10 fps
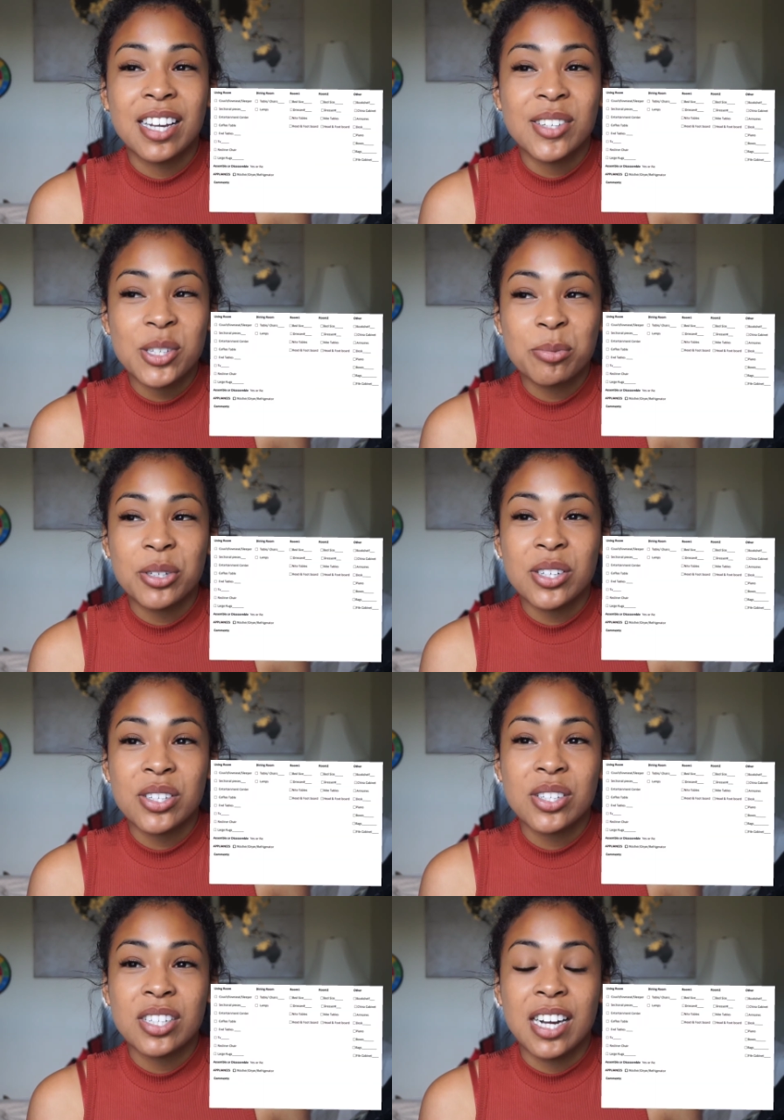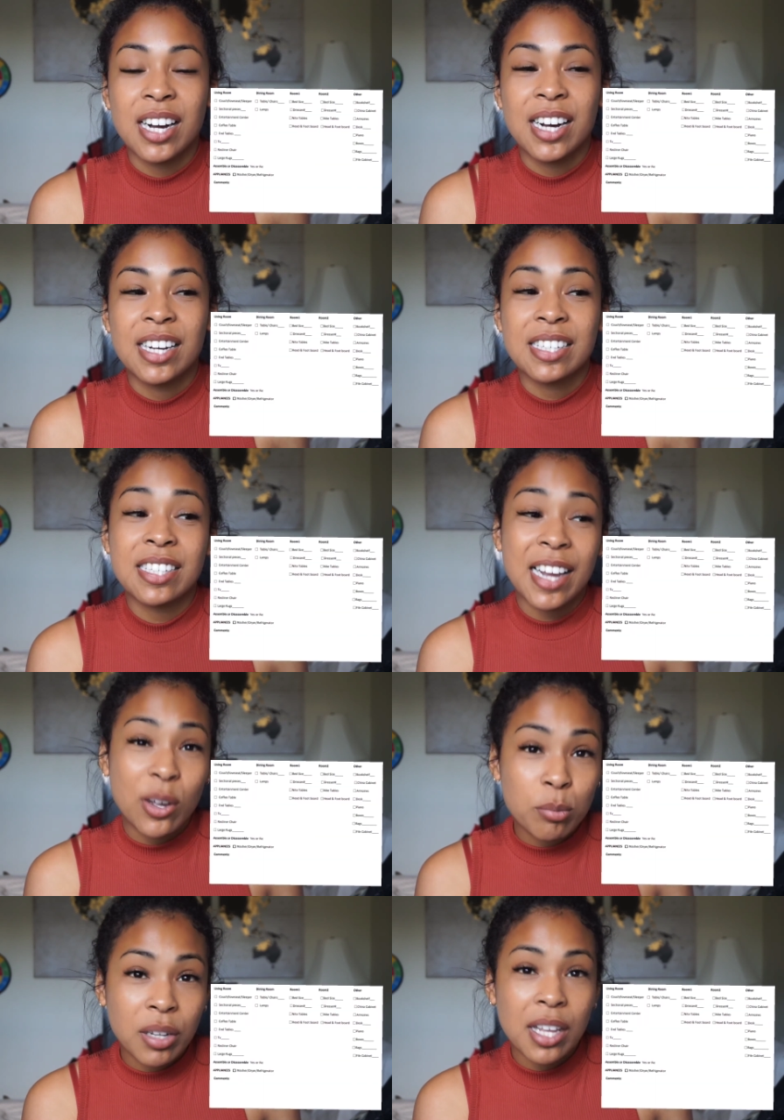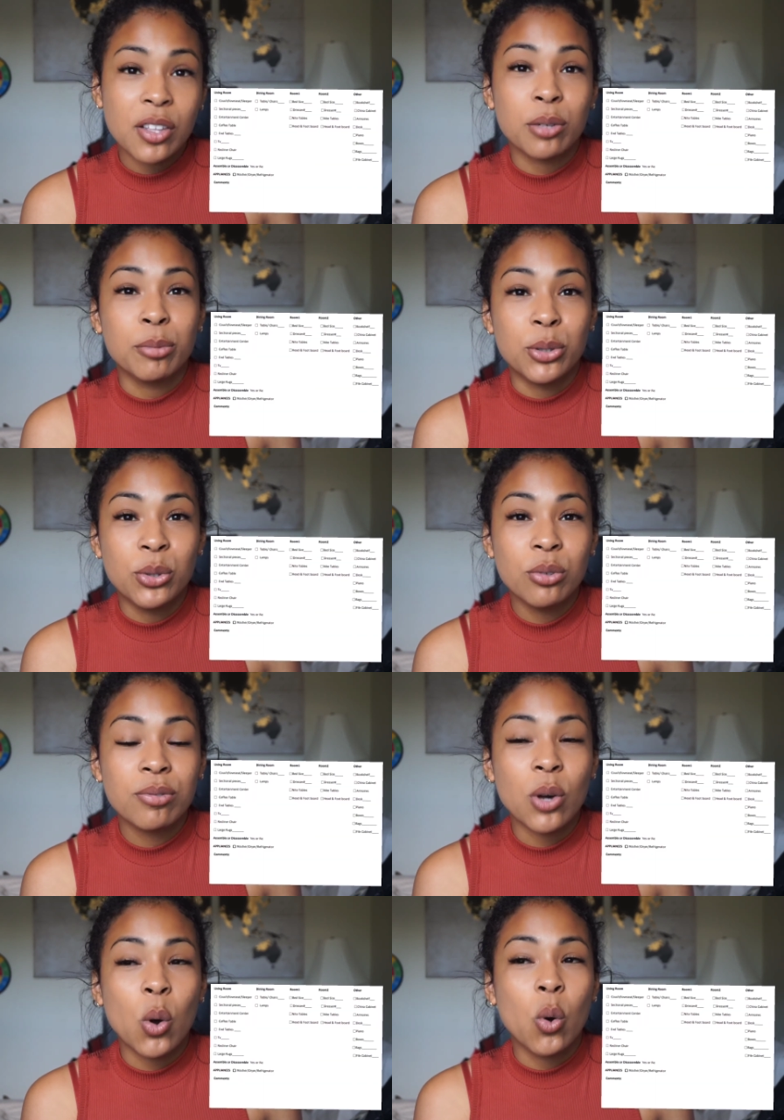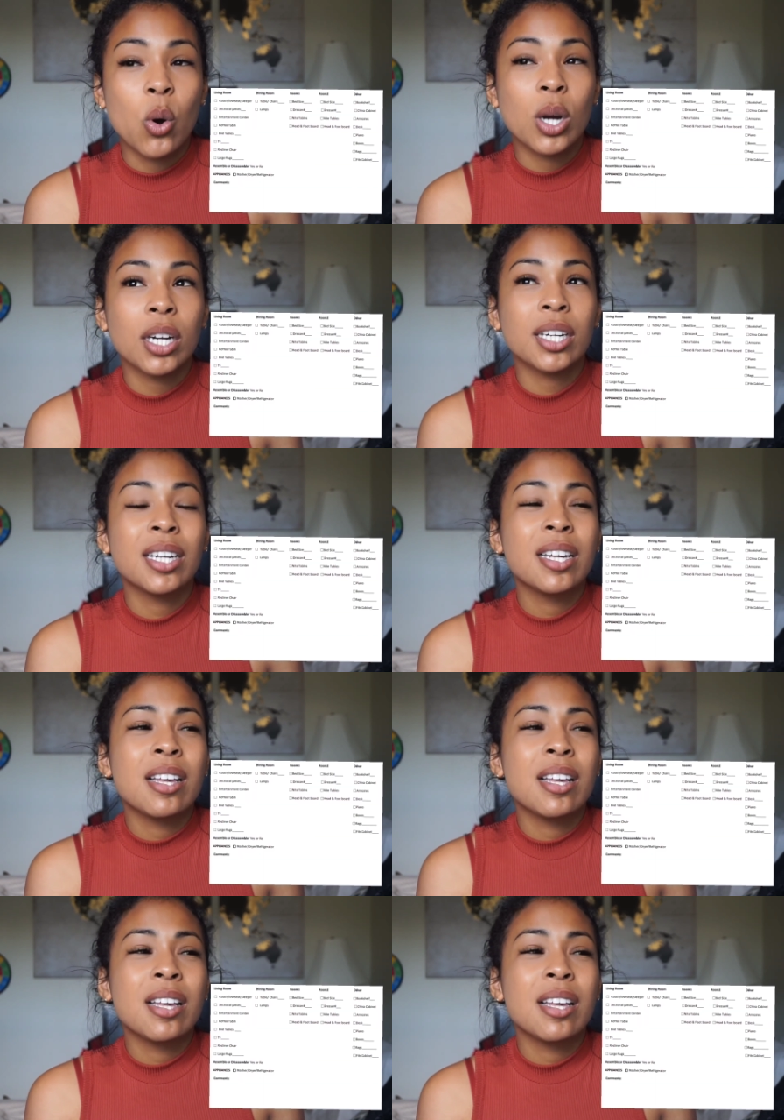customers uh, downplay their move or